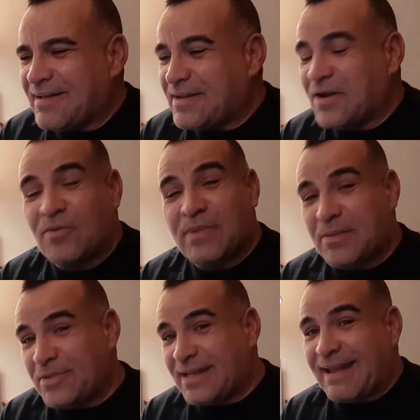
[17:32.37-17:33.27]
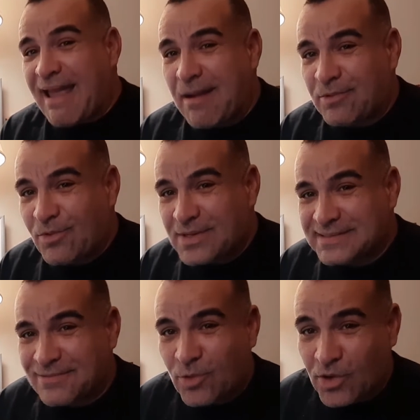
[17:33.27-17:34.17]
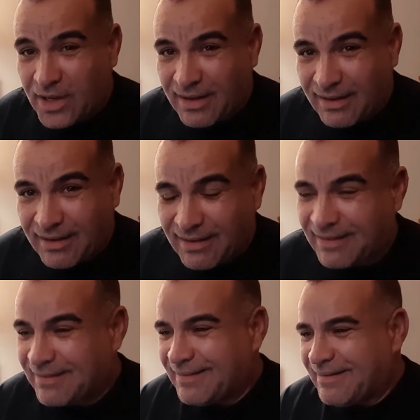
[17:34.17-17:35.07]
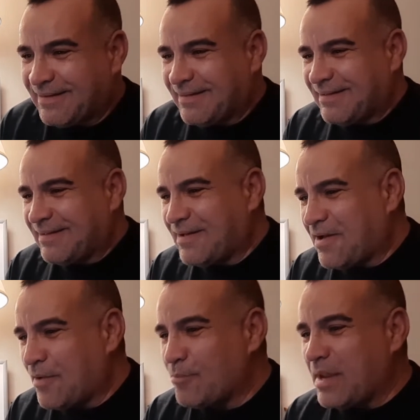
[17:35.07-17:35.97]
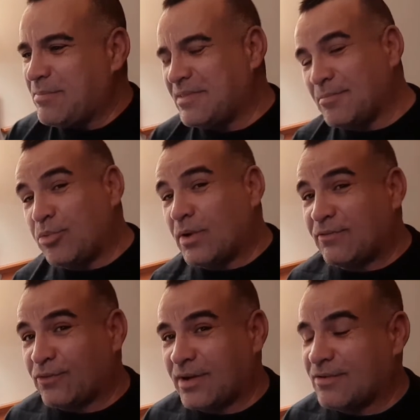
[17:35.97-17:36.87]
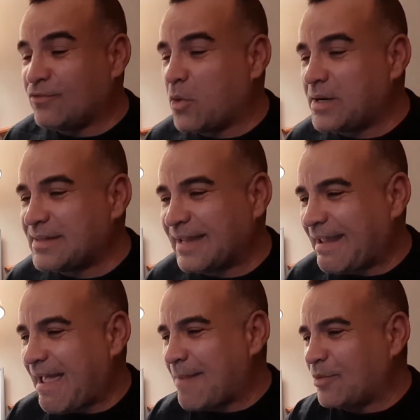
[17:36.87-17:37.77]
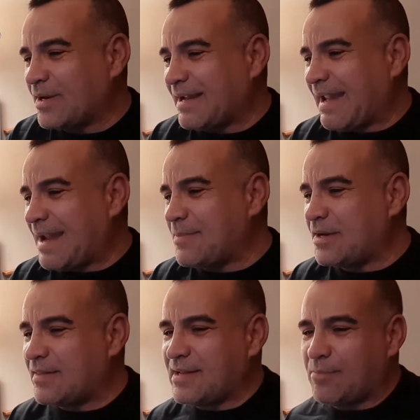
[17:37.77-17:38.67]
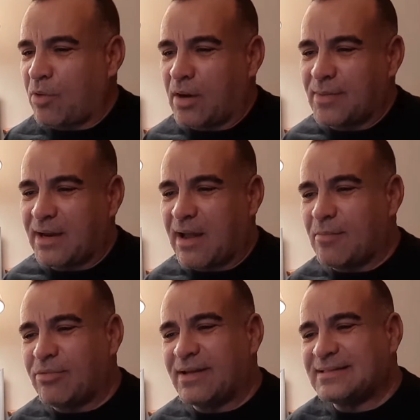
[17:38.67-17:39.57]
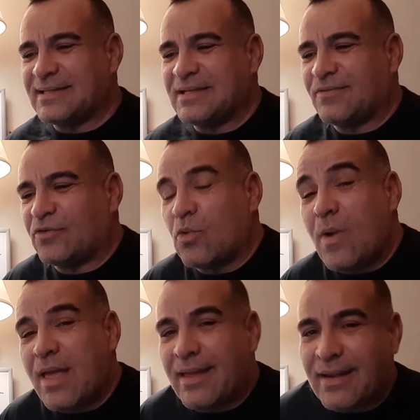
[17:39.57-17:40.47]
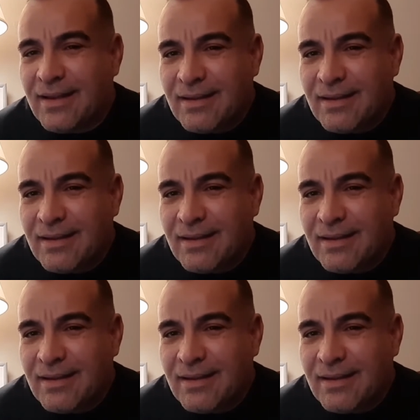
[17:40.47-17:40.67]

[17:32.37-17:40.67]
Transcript: Maybe the camera wasn't working. Maybe the boyfriend avoided the camera. He came into the apartment complex a different way.